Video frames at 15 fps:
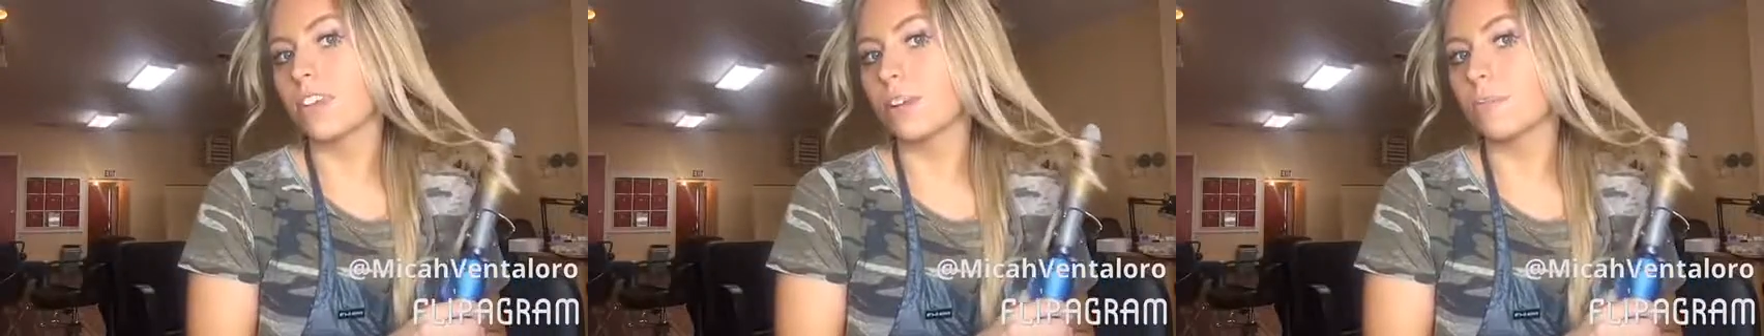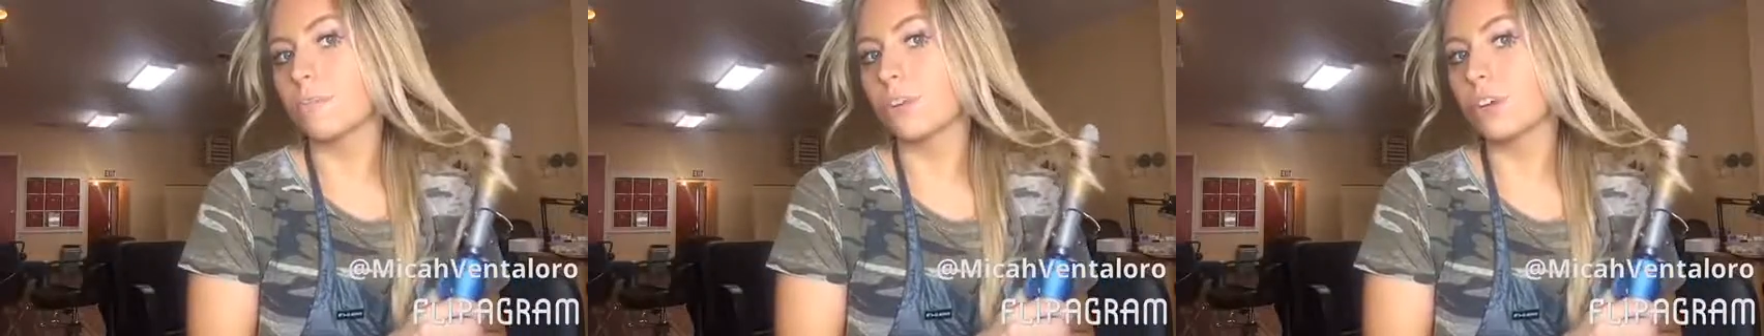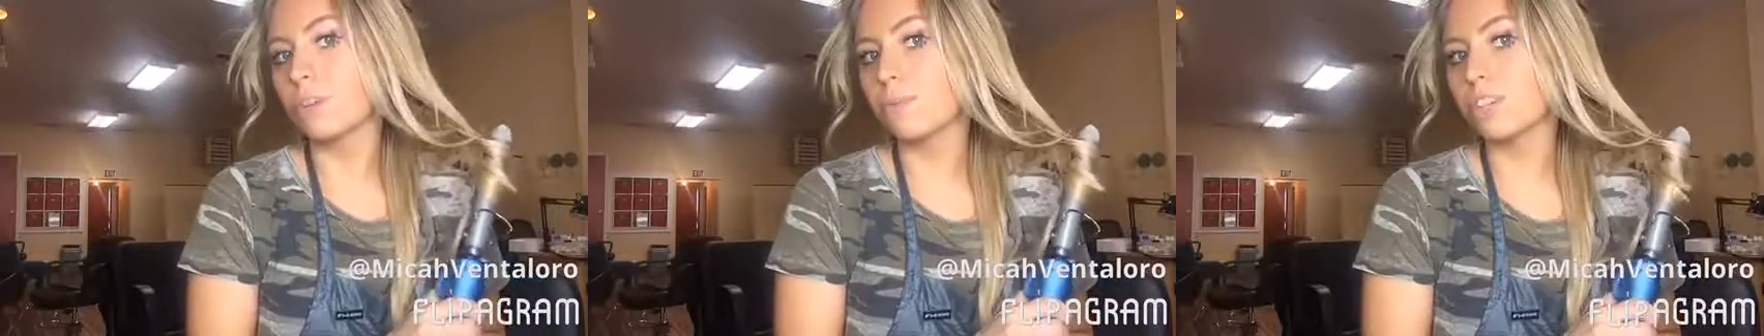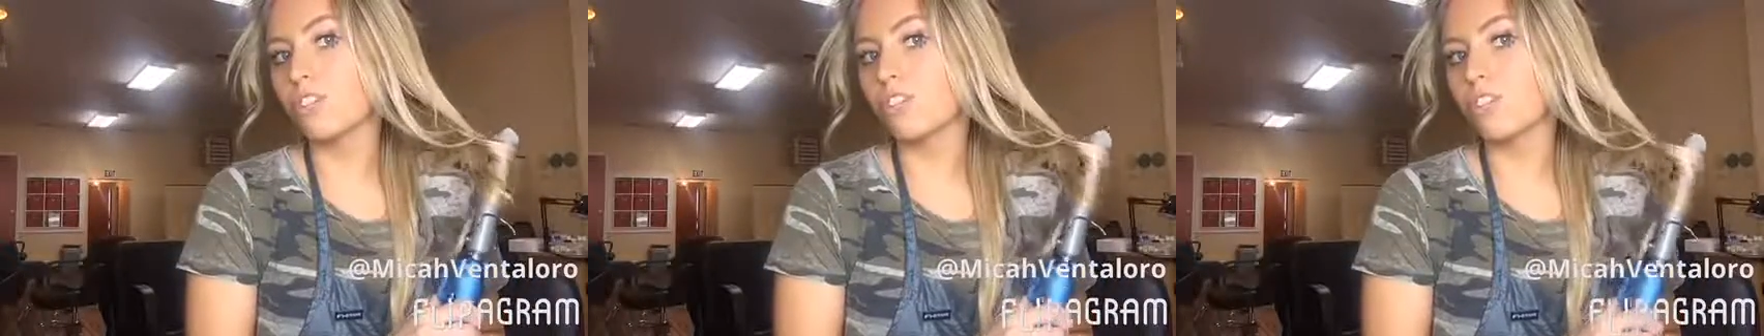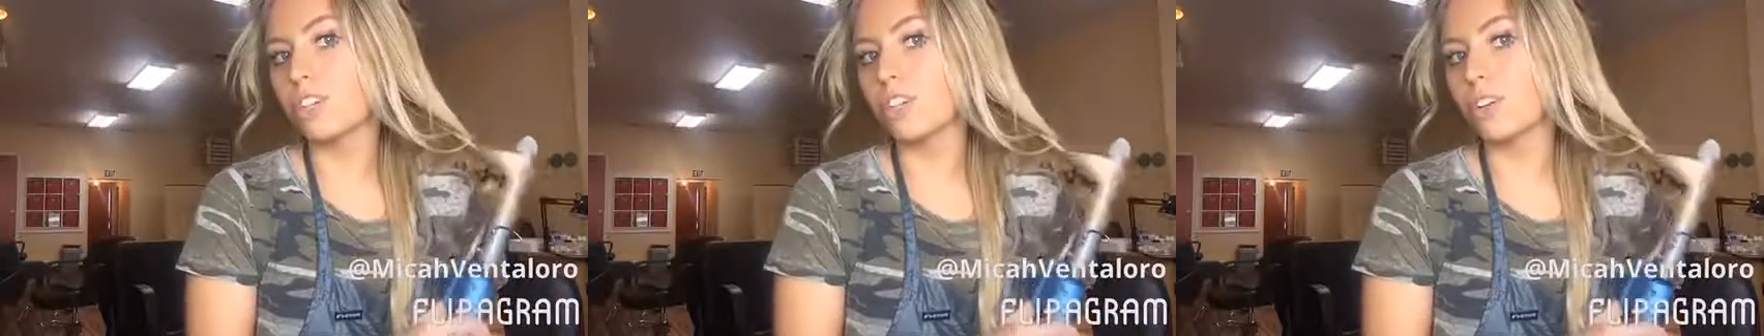and pretty
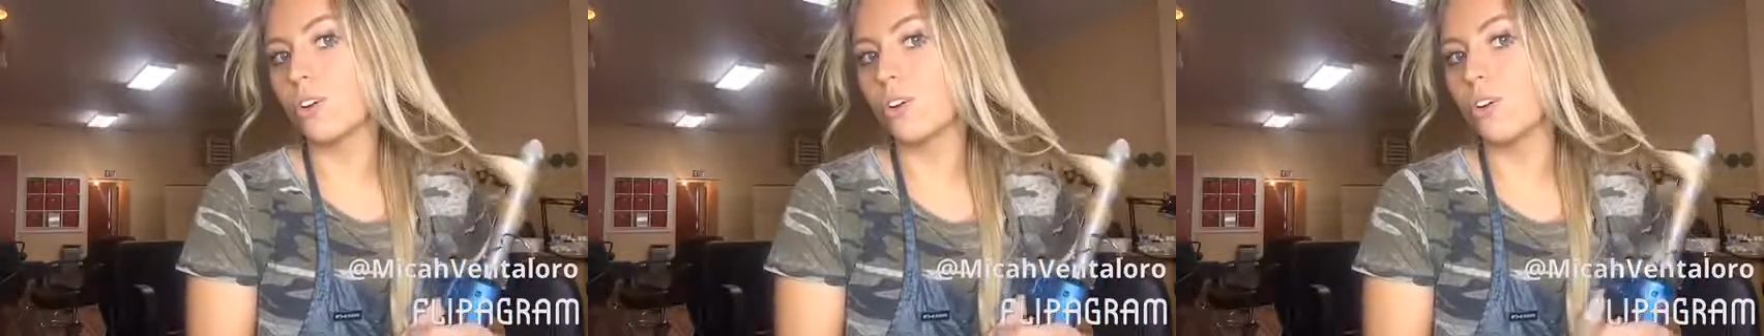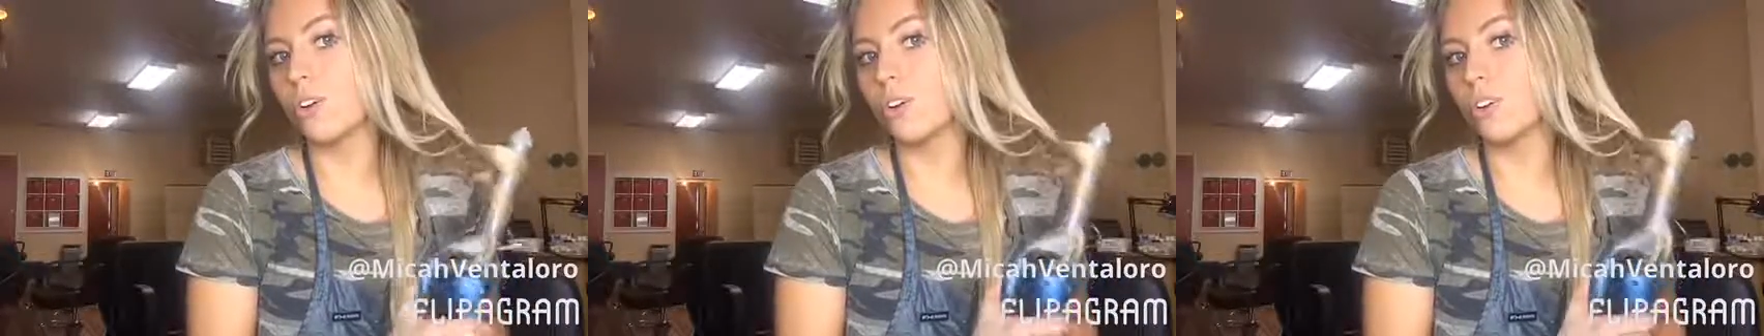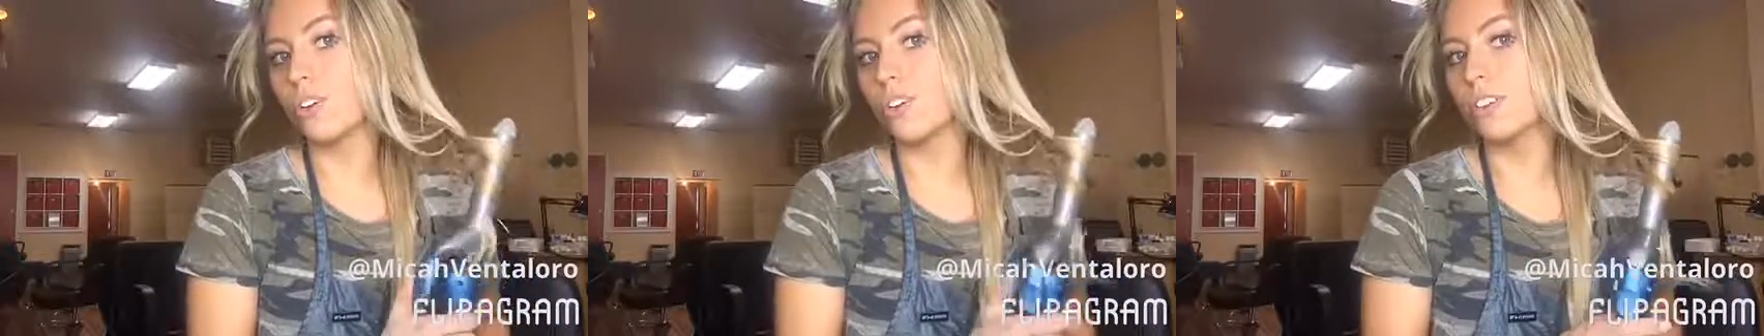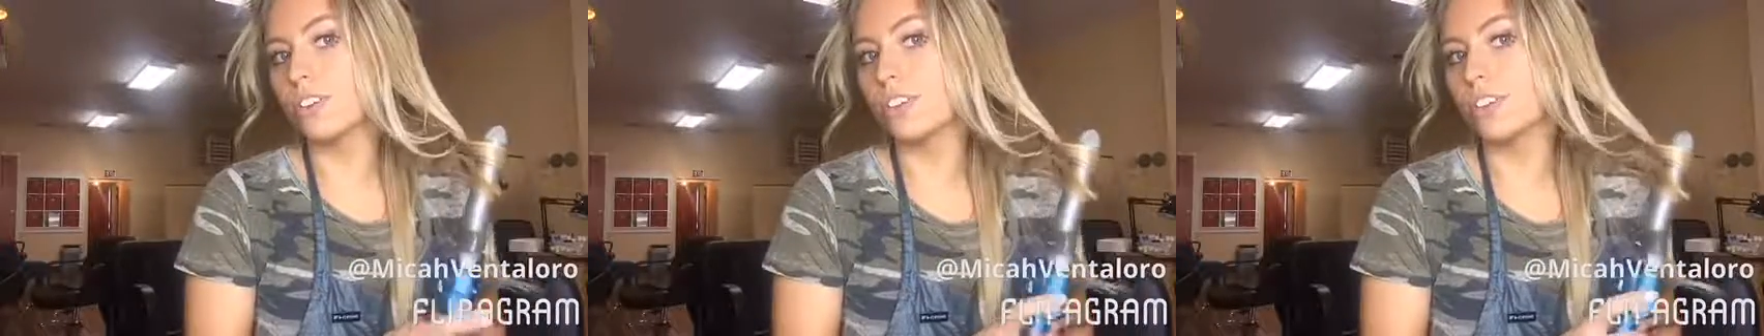much doing the whole